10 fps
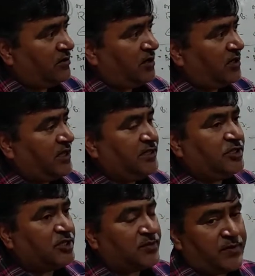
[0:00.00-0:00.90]
all the
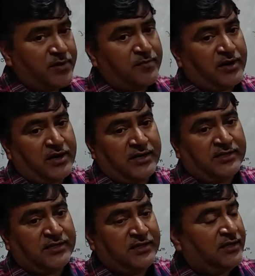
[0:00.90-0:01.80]
angiospermic
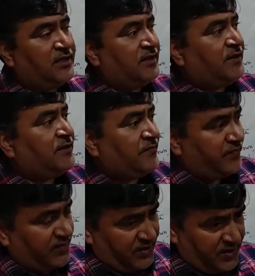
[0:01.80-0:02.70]
plants,
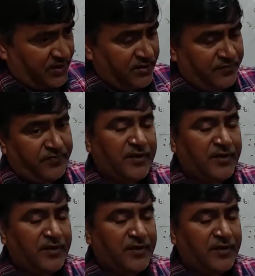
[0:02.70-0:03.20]
their